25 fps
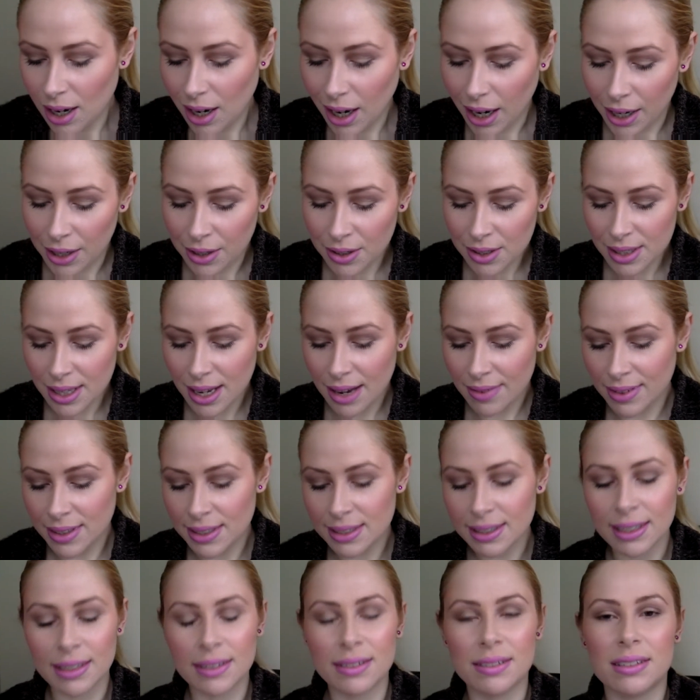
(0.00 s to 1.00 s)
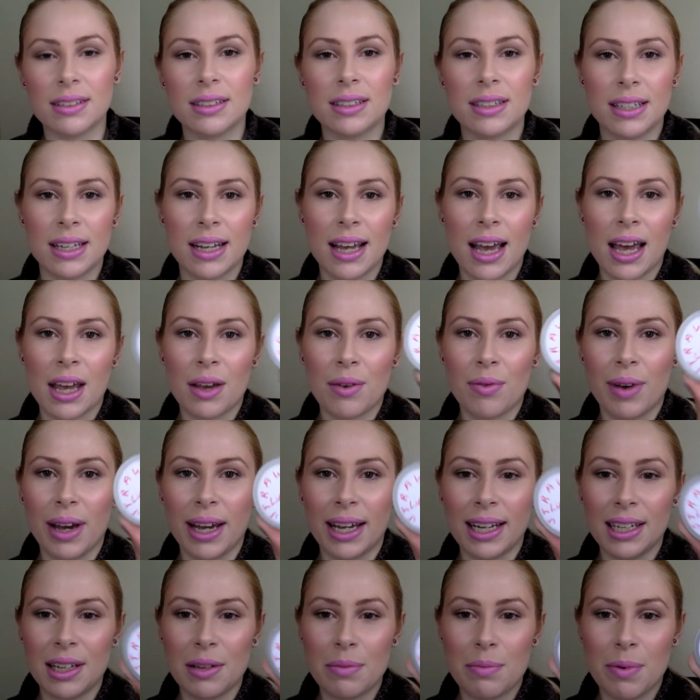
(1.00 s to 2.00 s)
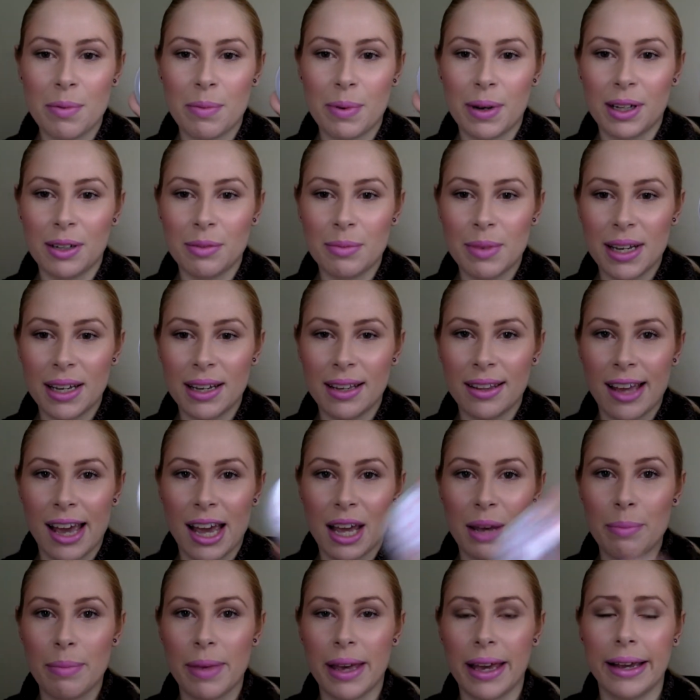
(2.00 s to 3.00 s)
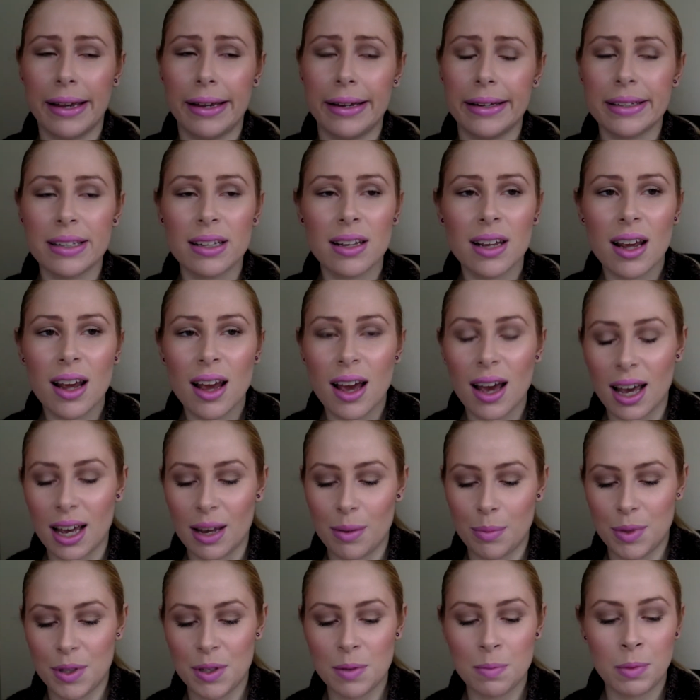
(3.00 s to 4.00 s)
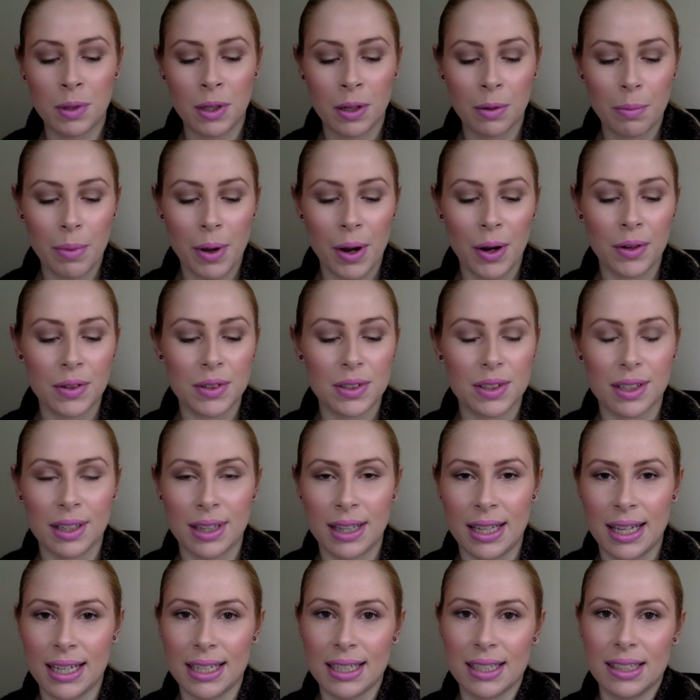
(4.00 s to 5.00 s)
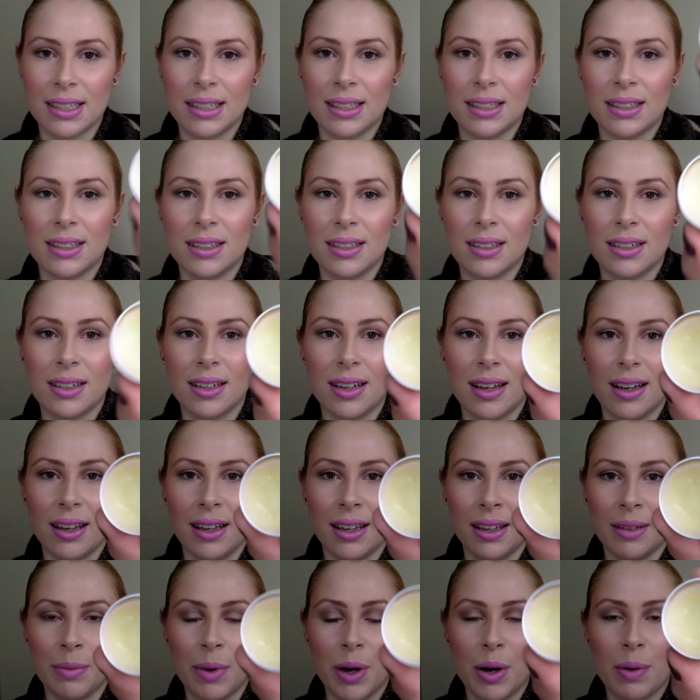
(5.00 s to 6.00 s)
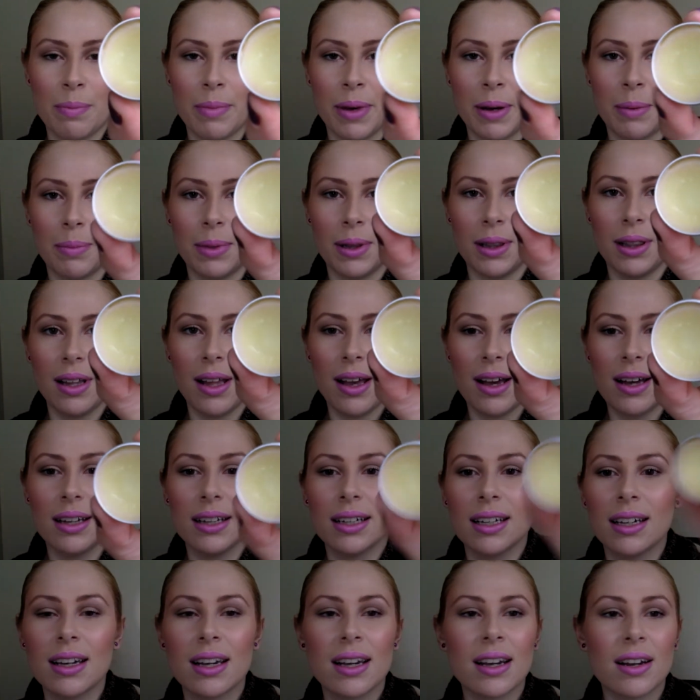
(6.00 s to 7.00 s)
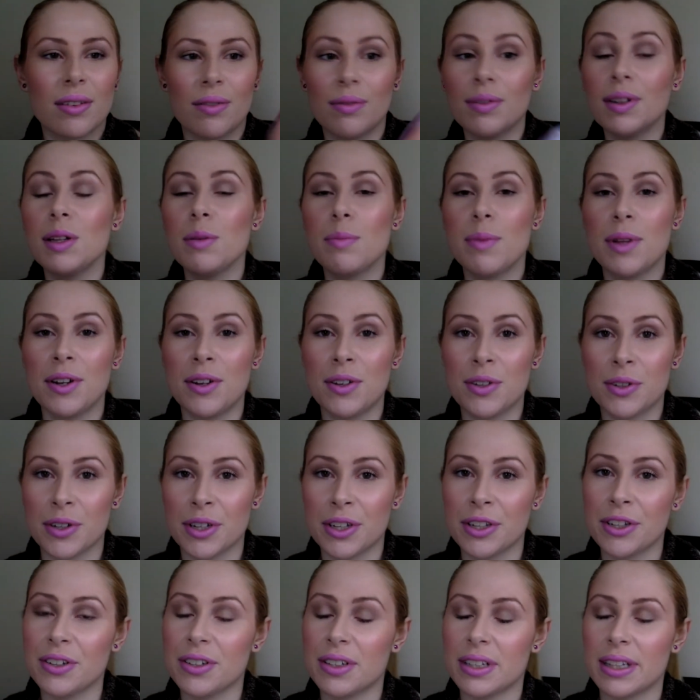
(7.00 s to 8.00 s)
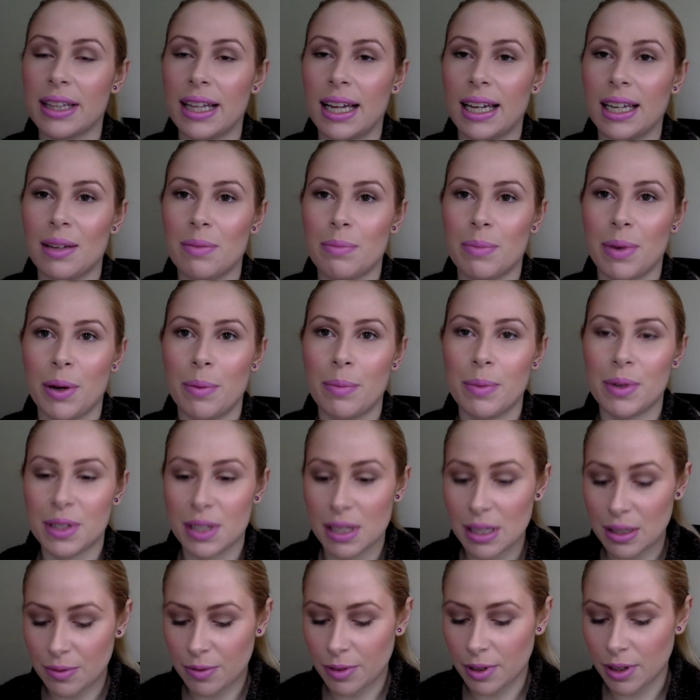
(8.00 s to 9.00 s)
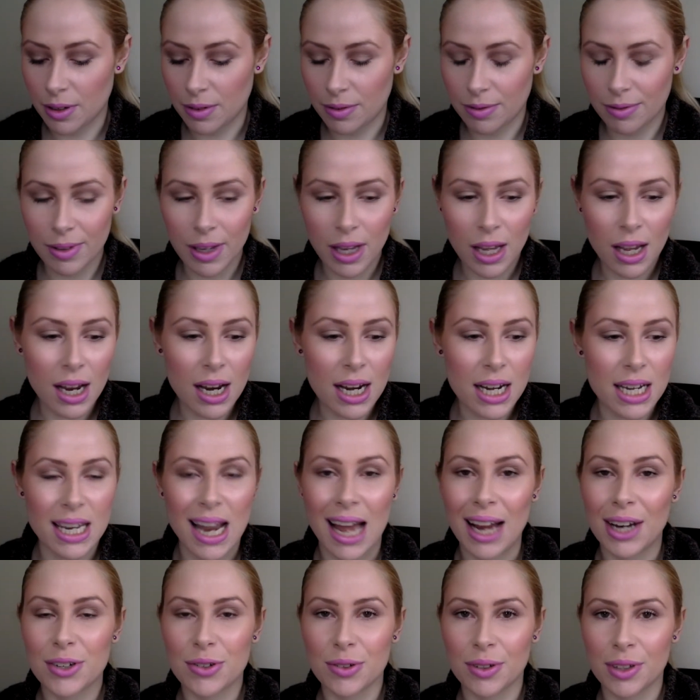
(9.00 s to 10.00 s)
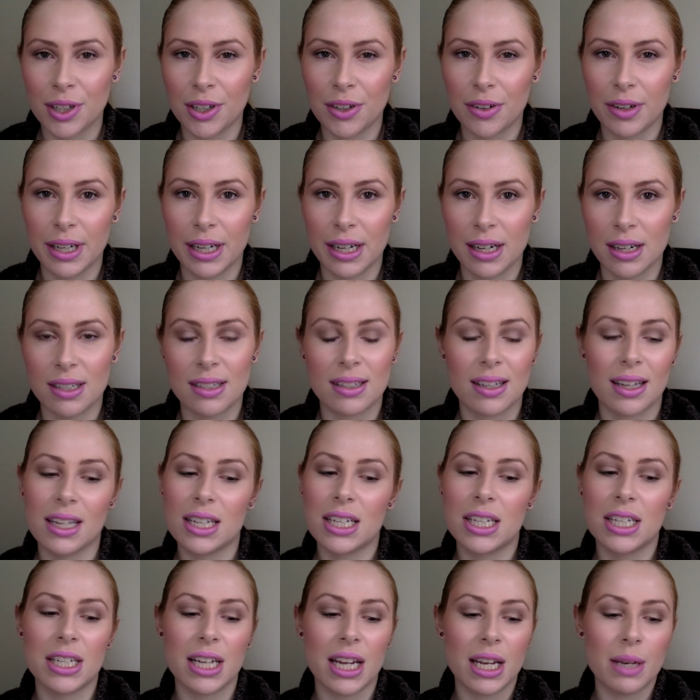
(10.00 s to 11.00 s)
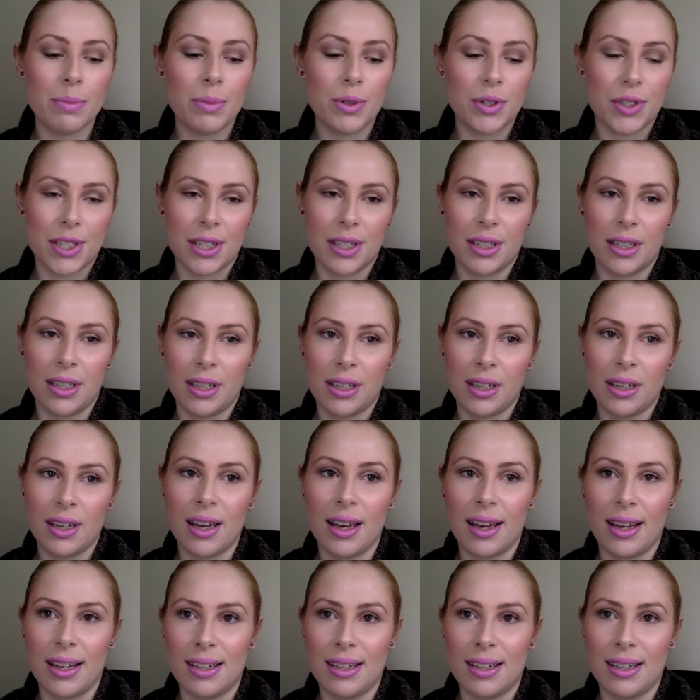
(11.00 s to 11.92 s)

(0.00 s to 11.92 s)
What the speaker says: I also have this little DIY lip balm here that I made, and there's a blog post on this on my blog. Really been enjoying using that lip balm because it's full of natural ingredients like shea butter